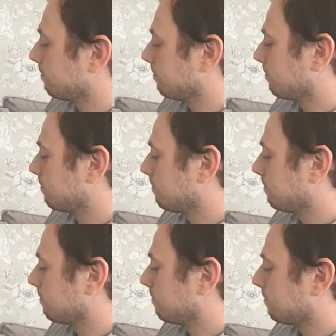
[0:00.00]

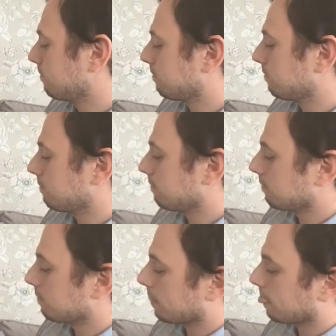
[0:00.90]

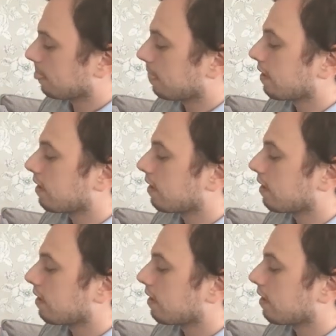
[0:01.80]
Nobody speaks.